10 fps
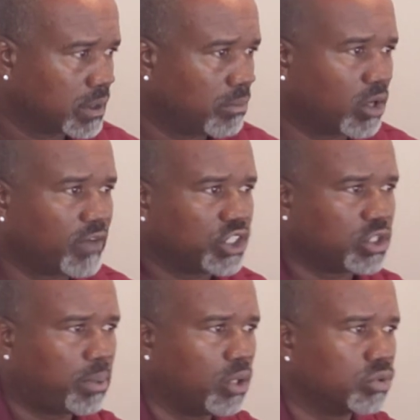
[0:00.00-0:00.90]

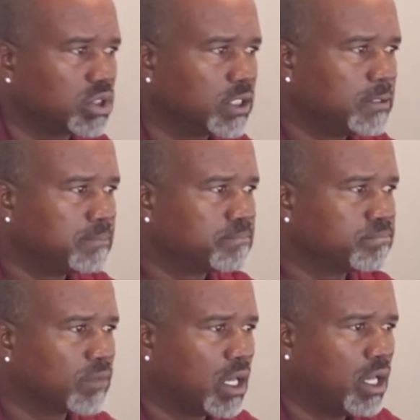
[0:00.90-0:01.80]
Motivational post.
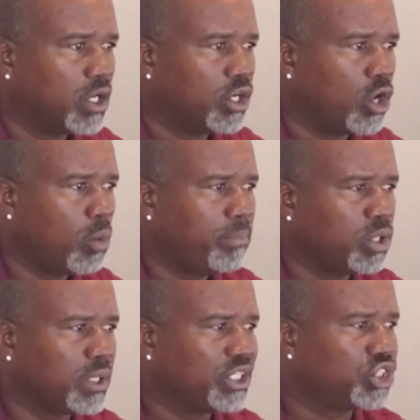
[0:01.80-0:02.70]
No
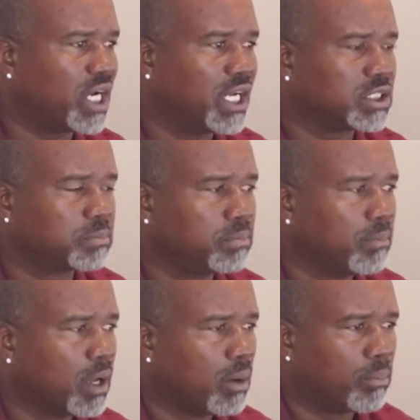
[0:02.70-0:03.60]
beauty shines
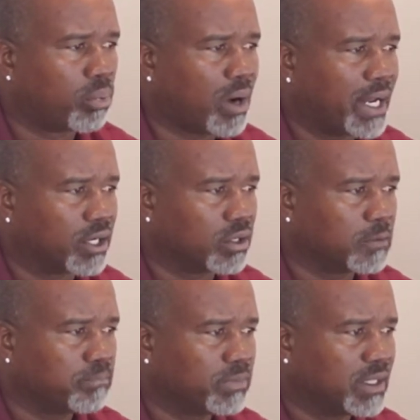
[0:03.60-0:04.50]

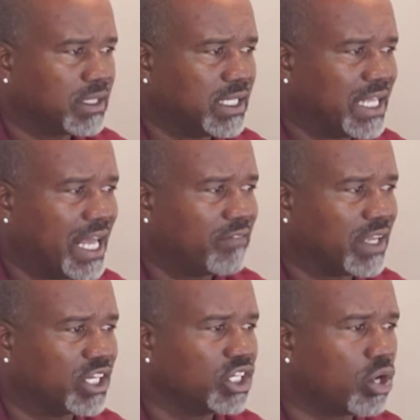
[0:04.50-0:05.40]
brighter than that of a
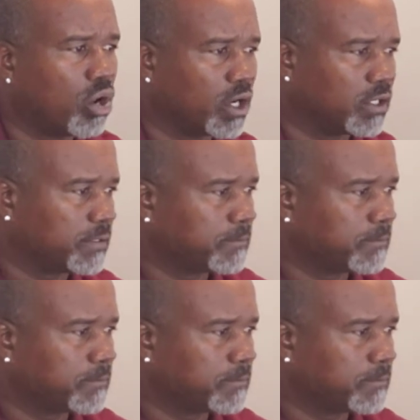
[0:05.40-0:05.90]
good heart.